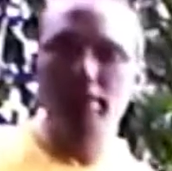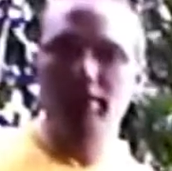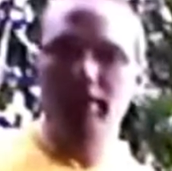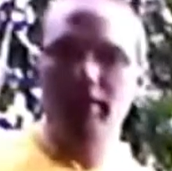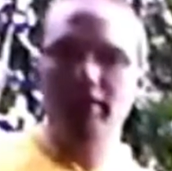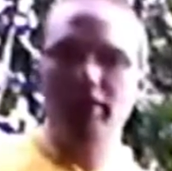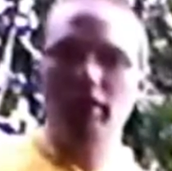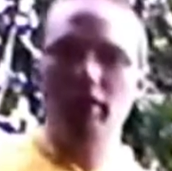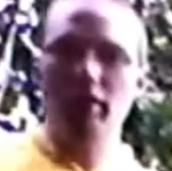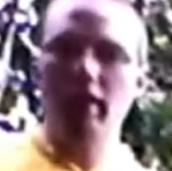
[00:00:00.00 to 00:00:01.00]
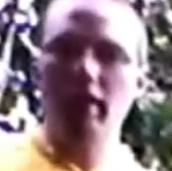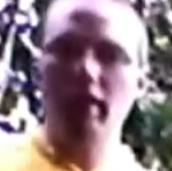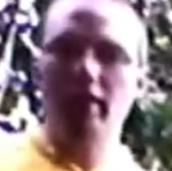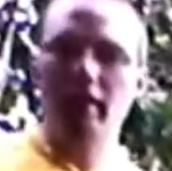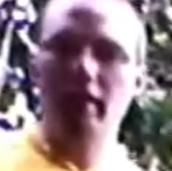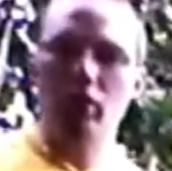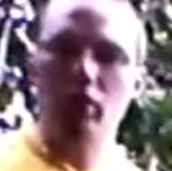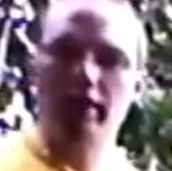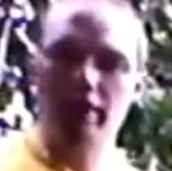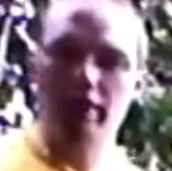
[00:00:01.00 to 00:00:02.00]
this is so that
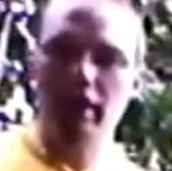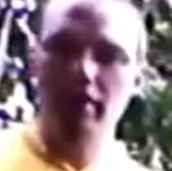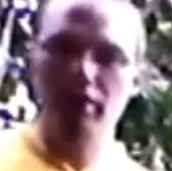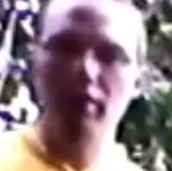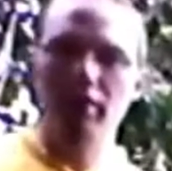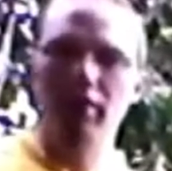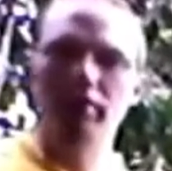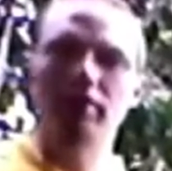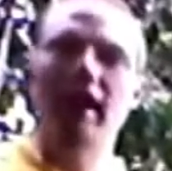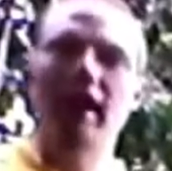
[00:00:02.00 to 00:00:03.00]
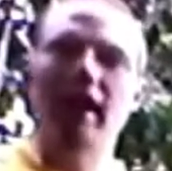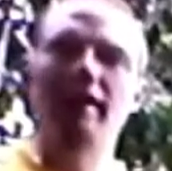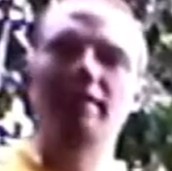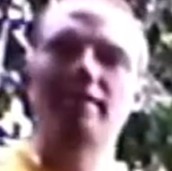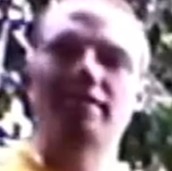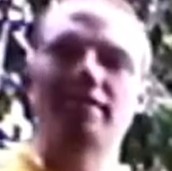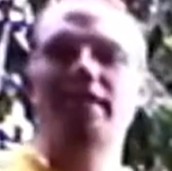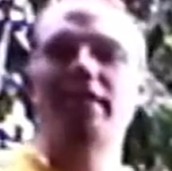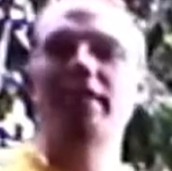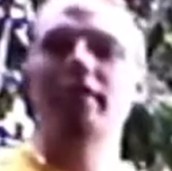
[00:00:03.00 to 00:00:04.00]
Corriente Amazonian Herbals has the
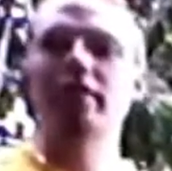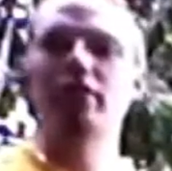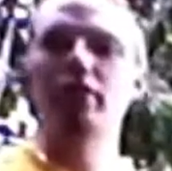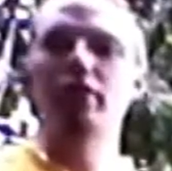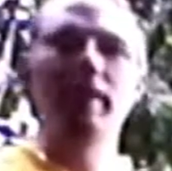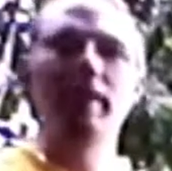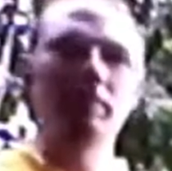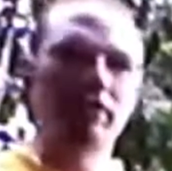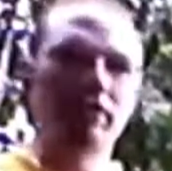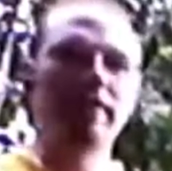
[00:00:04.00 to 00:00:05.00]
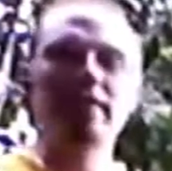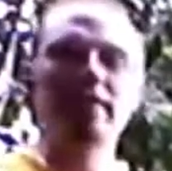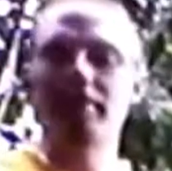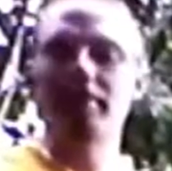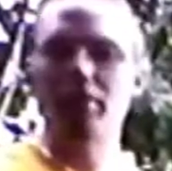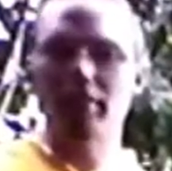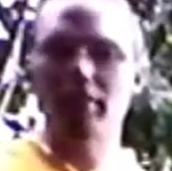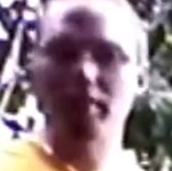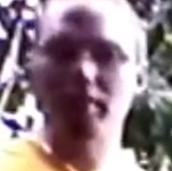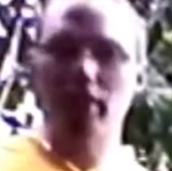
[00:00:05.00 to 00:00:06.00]
skills to be able to create these Amazonian
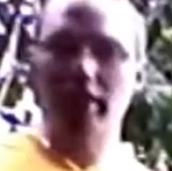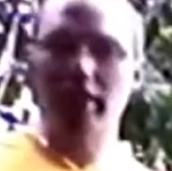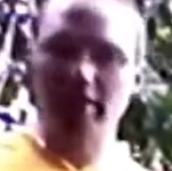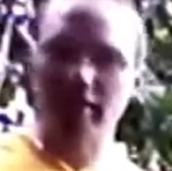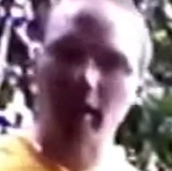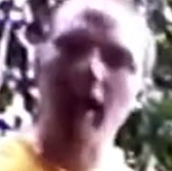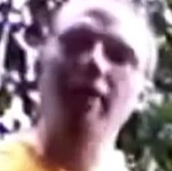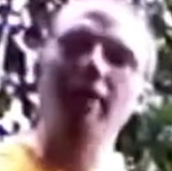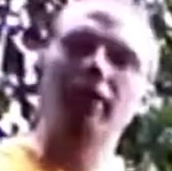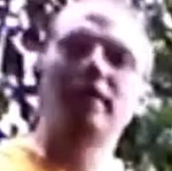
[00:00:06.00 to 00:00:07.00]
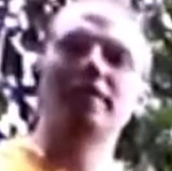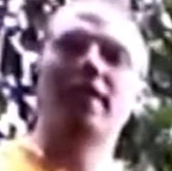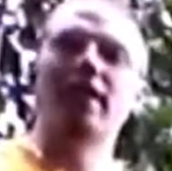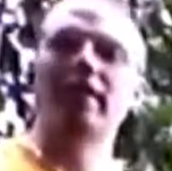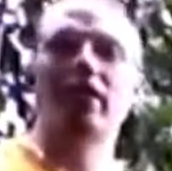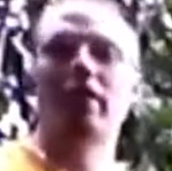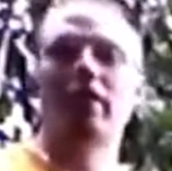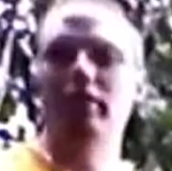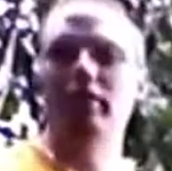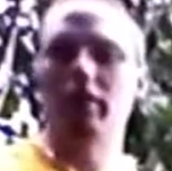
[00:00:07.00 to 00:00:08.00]
spagirics live on site all
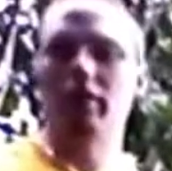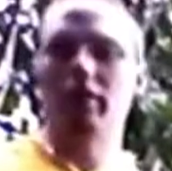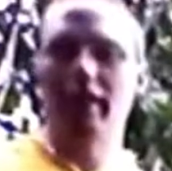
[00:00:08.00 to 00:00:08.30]
year long.